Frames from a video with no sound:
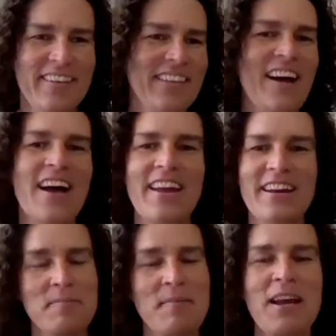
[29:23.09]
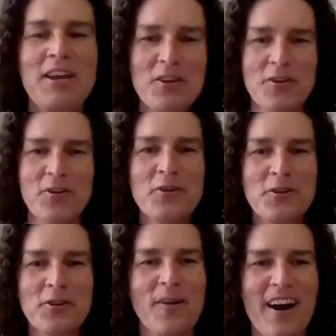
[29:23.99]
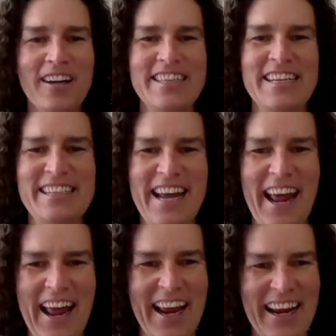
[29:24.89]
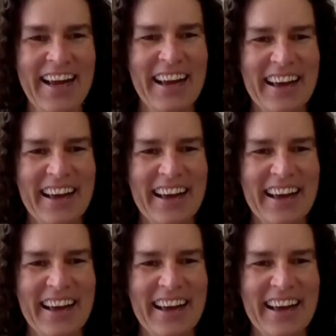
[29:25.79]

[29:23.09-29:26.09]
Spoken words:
line and make you who you are today.